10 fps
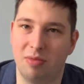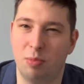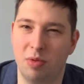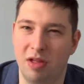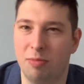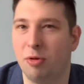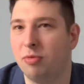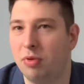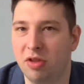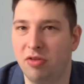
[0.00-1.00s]
It's
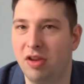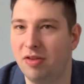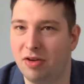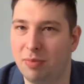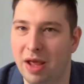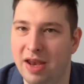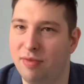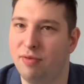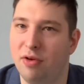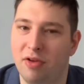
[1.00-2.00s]
possible that you need to explain
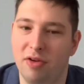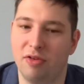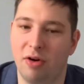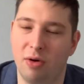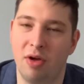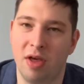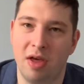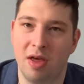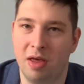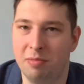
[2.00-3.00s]
that further, so
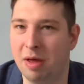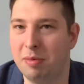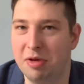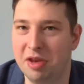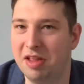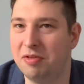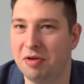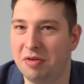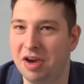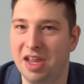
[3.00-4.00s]
maybe you need to
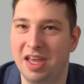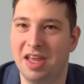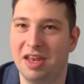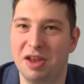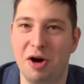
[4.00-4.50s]
already know